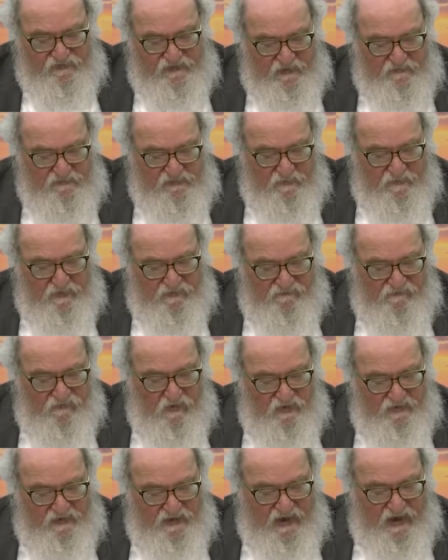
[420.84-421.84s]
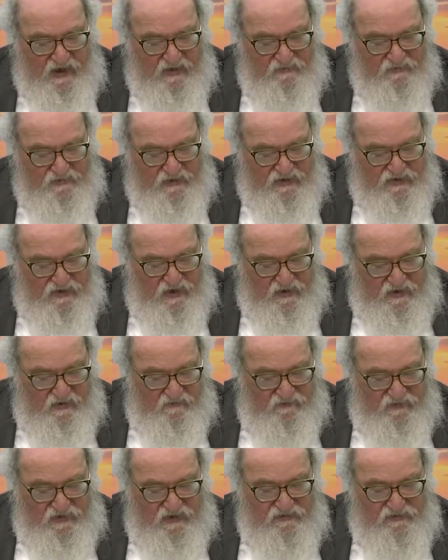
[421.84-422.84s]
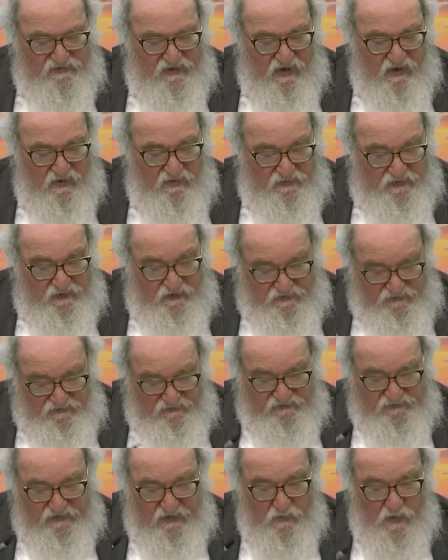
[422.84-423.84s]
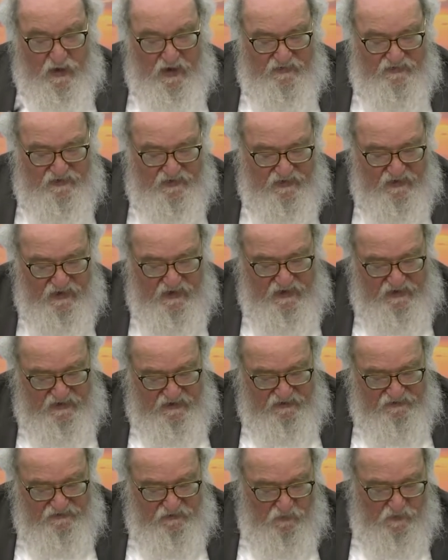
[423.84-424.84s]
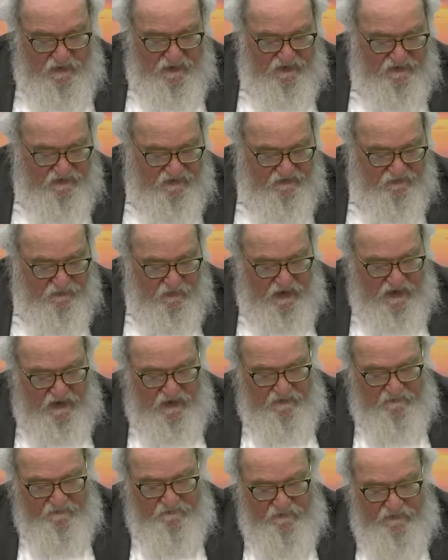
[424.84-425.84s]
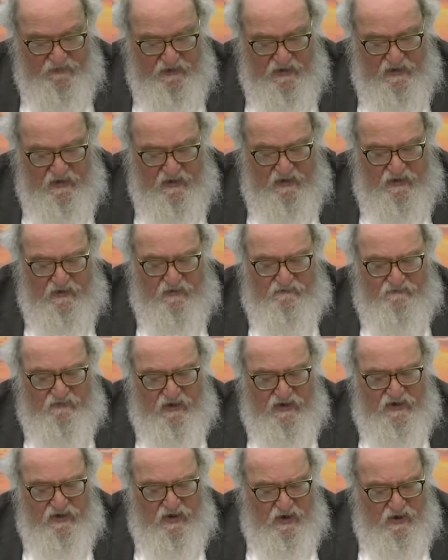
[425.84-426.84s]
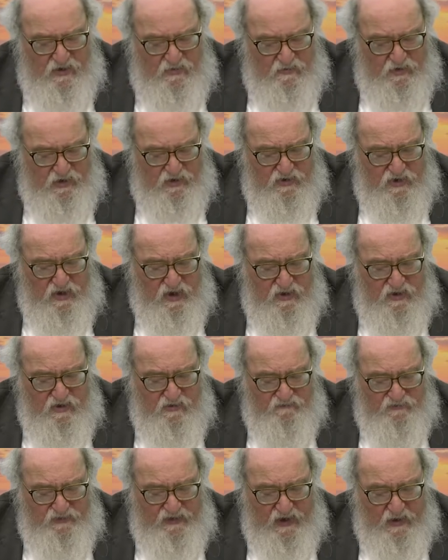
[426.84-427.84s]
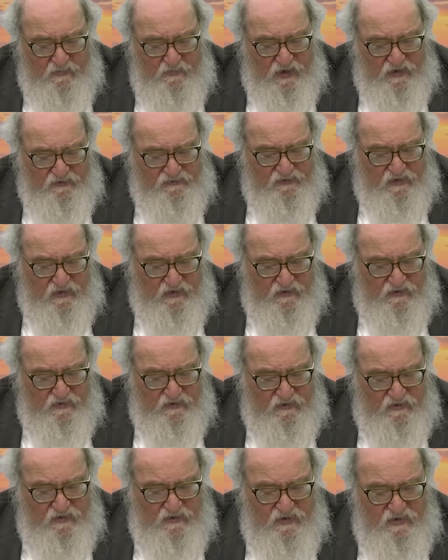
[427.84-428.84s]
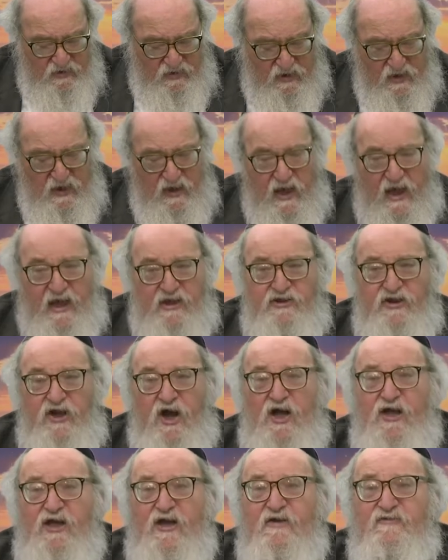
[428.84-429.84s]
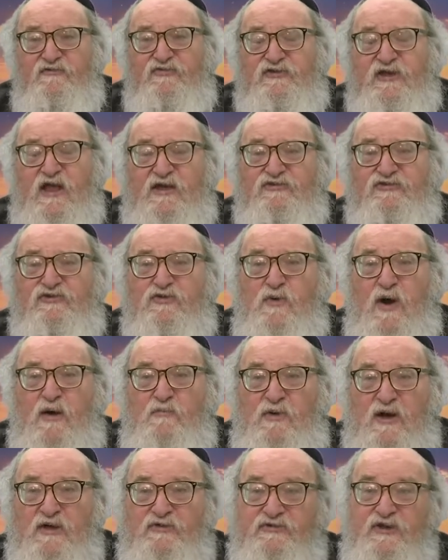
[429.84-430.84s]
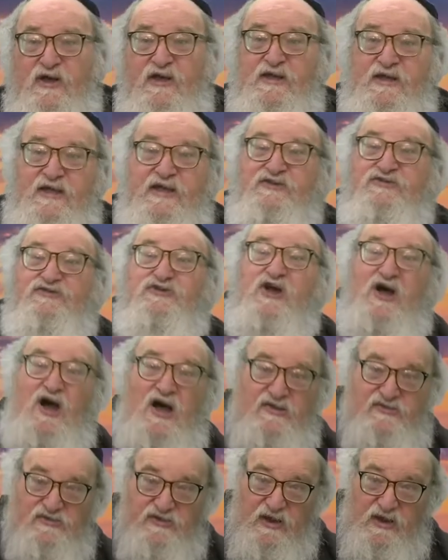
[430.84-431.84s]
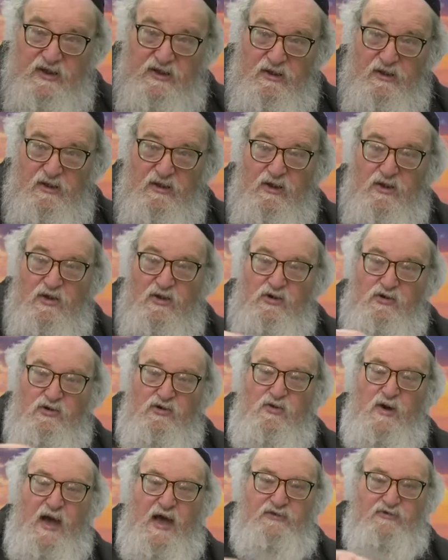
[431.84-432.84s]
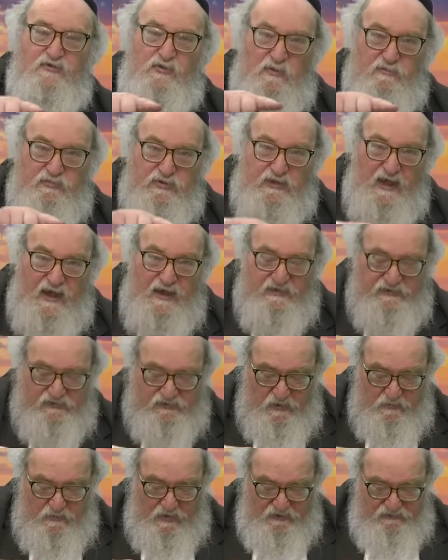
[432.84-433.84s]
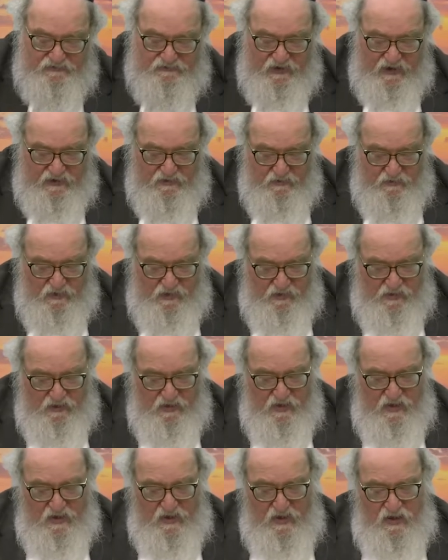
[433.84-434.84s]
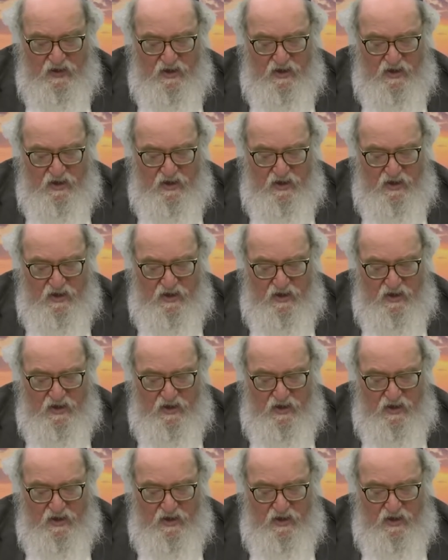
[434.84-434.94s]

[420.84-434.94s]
of seems to be falling out, and Yayav needs to hold it. You'll see why he's doing it this way. Vayomer Yayav li Amasa, and Yayav says to Amasa, his cousin, who has replaced him as general,